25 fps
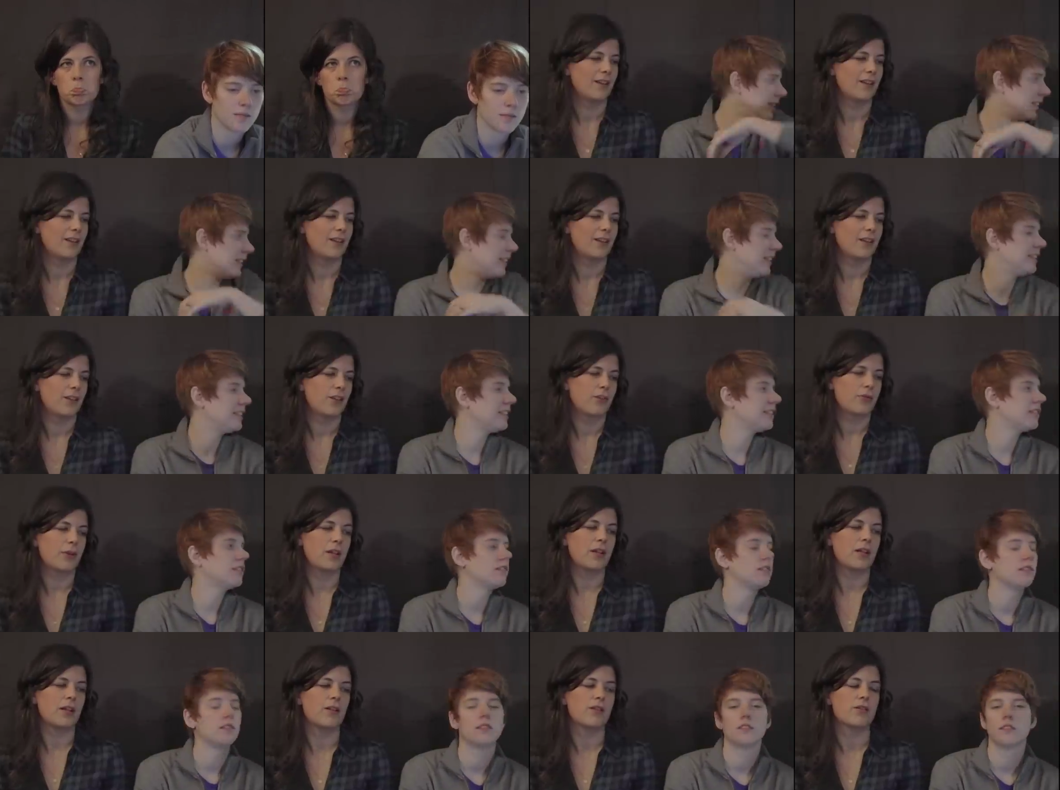
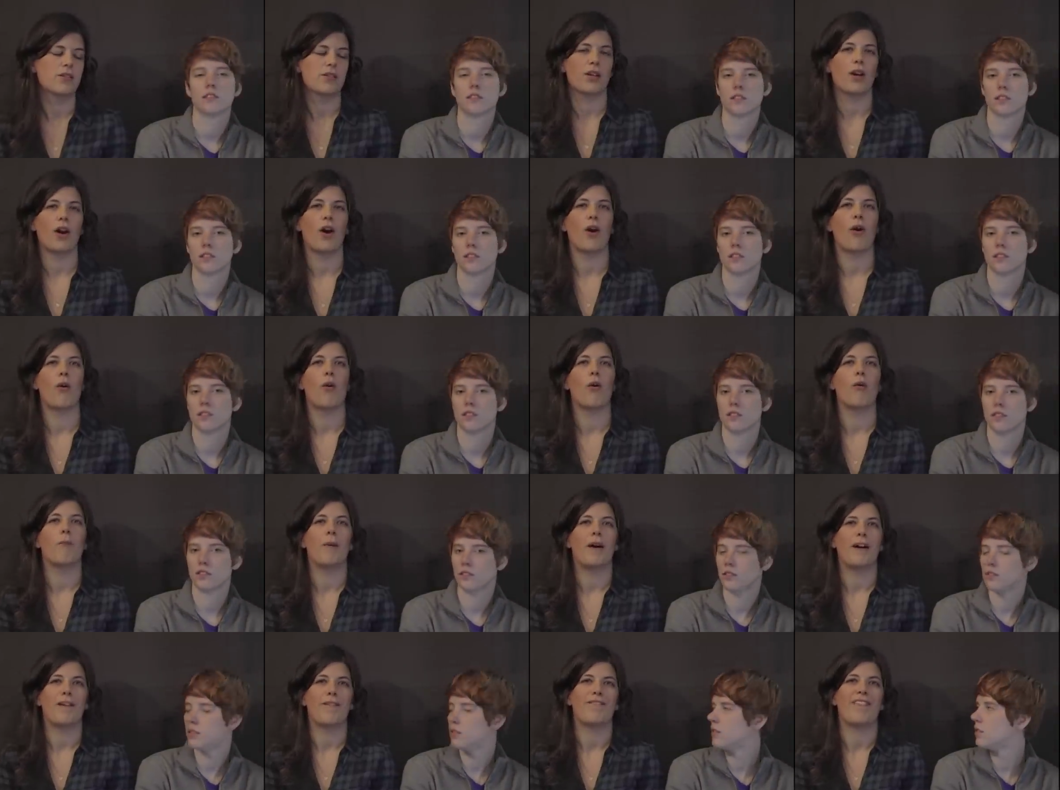Speaker 1: 3 years ago,
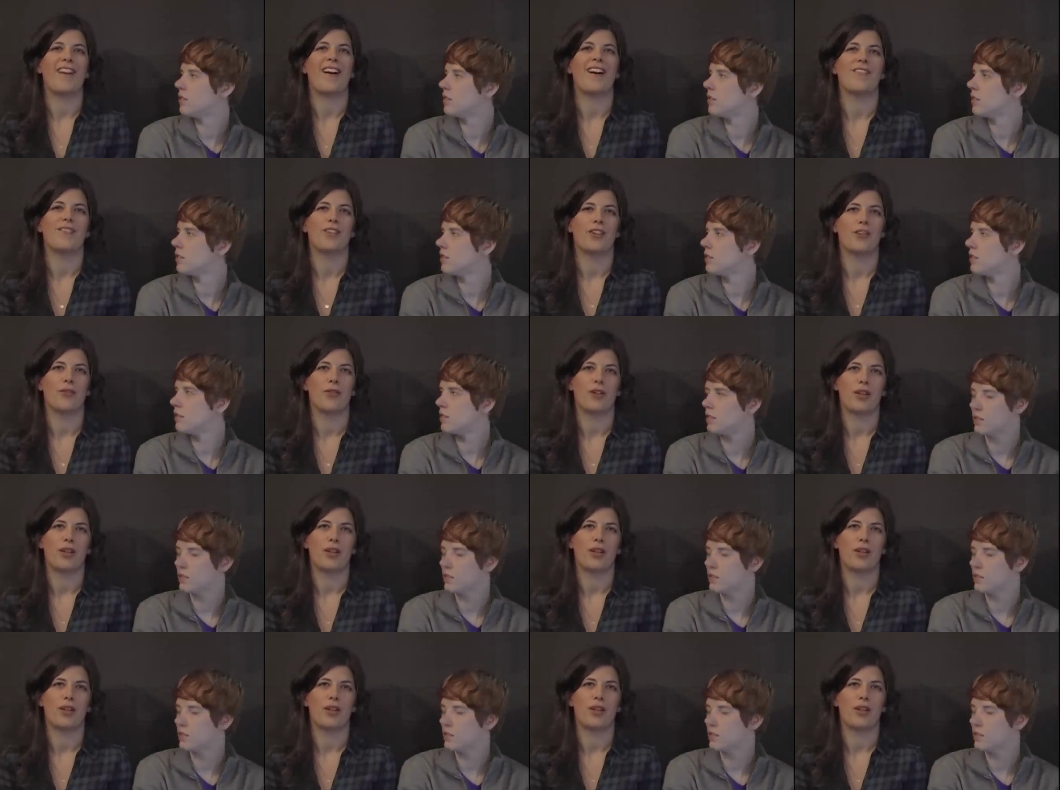my 5-year